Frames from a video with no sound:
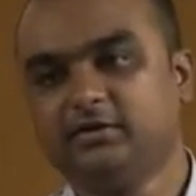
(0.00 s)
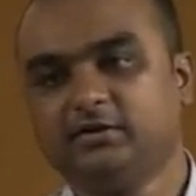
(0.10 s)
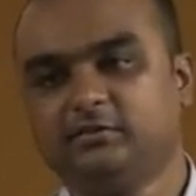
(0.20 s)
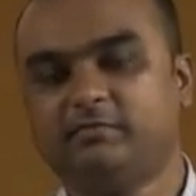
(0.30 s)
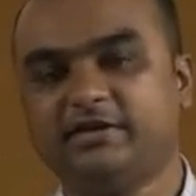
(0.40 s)

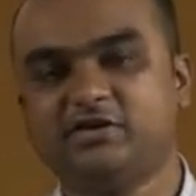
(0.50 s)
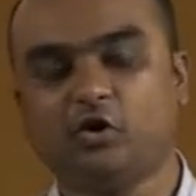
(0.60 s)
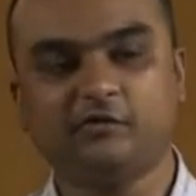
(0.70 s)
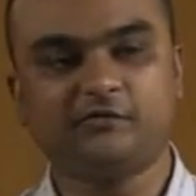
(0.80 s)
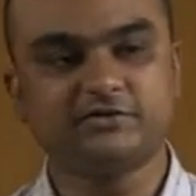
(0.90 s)
by the
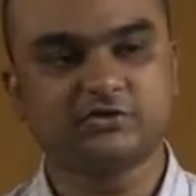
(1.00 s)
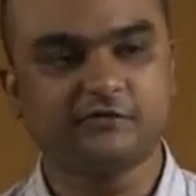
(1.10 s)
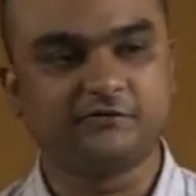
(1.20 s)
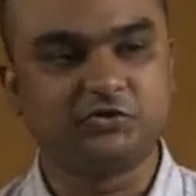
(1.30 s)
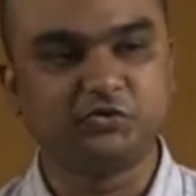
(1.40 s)
Office
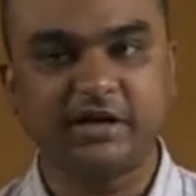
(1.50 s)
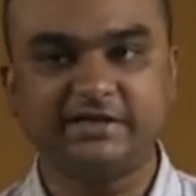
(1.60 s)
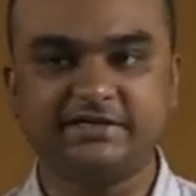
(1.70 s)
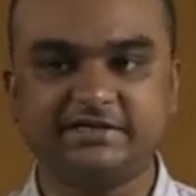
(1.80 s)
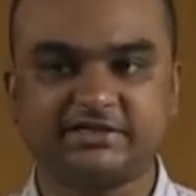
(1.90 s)
of
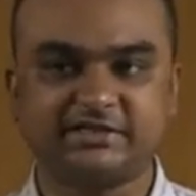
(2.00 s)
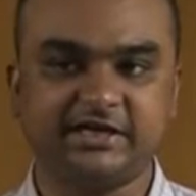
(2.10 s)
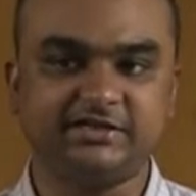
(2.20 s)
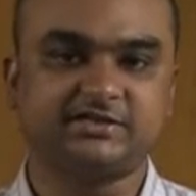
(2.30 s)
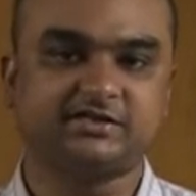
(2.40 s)
United
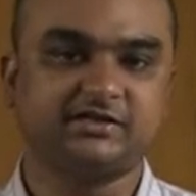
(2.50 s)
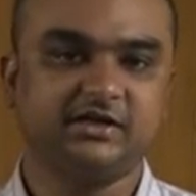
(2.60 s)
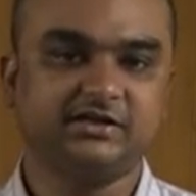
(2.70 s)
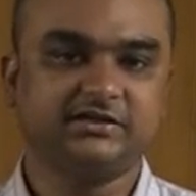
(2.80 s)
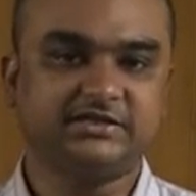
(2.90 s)
States
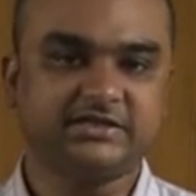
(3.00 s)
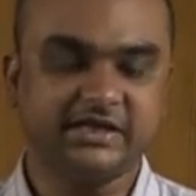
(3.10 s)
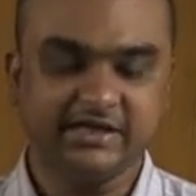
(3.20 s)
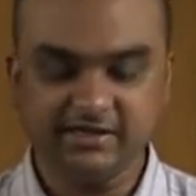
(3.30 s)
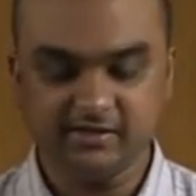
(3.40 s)

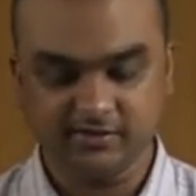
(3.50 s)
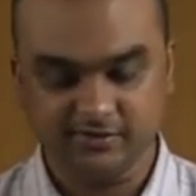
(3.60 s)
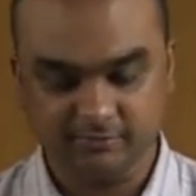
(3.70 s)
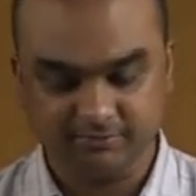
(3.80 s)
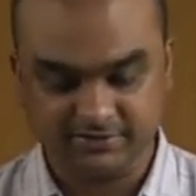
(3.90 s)
Trade
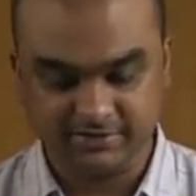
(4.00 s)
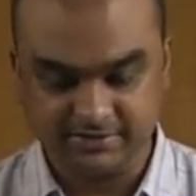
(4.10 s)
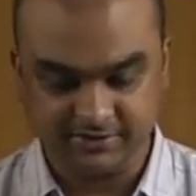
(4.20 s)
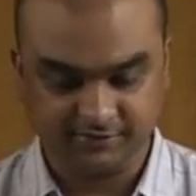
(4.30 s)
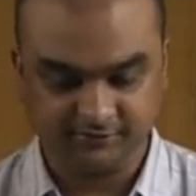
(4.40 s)

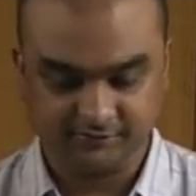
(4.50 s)
Representative.